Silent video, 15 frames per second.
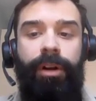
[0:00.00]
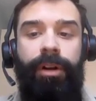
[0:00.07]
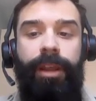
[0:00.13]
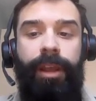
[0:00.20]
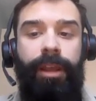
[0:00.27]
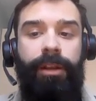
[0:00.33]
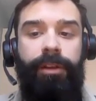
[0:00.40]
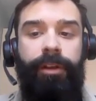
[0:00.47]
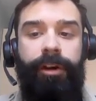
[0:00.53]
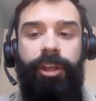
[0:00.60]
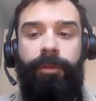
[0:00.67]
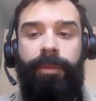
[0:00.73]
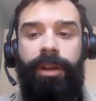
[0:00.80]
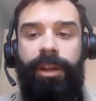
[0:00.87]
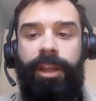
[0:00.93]
part and
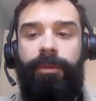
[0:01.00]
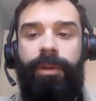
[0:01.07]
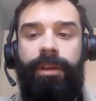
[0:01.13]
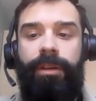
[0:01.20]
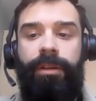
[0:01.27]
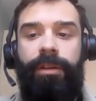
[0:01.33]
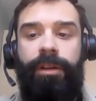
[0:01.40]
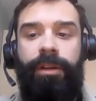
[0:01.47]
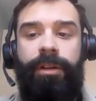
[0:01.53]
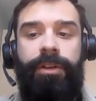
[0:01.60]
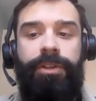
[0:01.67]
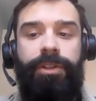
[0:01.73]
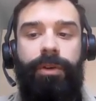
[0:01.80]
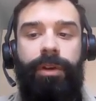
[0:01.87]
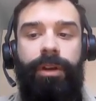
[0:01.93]
document naming.
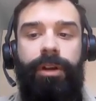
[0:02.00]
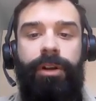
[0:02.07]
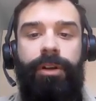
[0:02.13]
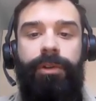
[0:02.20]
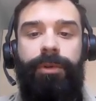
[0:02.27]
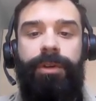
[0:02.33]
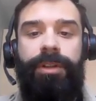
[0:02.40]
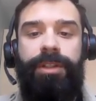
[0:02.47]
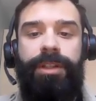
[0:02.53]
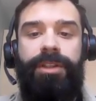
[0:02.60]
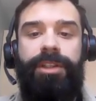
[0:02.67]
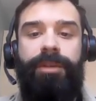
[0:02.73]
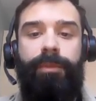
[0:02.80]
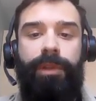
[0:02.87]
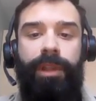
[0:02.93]
So here you can
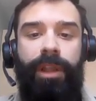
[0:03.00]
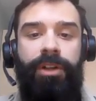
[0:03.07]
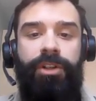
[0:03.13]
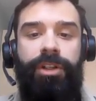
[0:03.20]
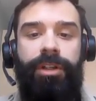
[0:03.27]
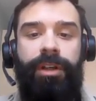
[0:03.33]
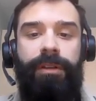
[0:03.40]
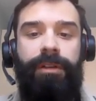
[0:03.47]
set some logic